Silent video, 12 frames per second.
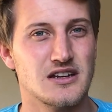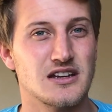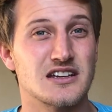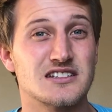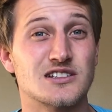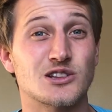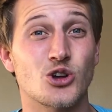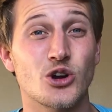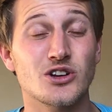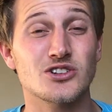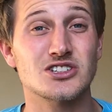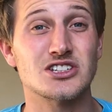His
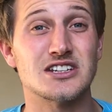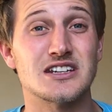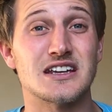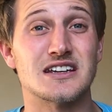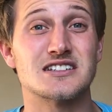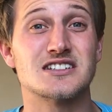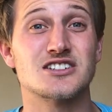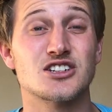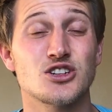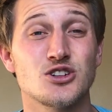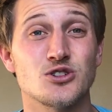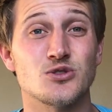loyalty is
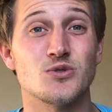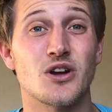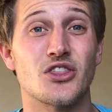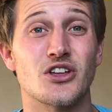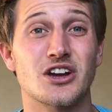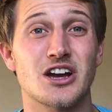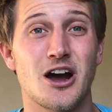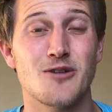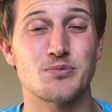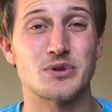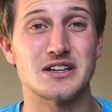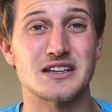to the
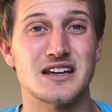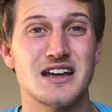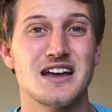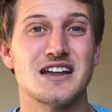company,